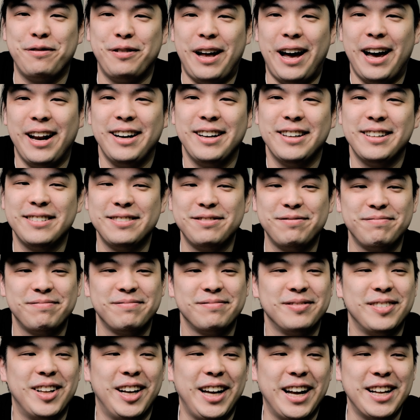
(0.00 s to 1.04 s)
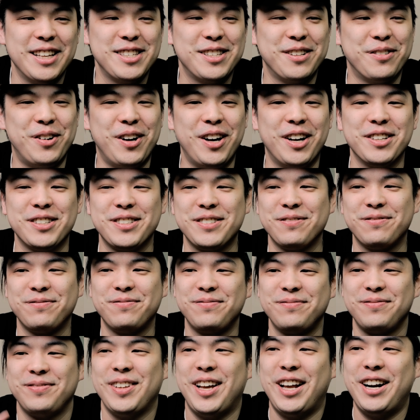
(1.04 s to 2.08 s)
flat against the walls.
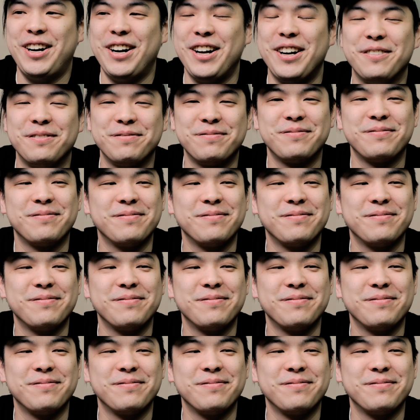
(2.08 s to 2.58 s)
I don't know.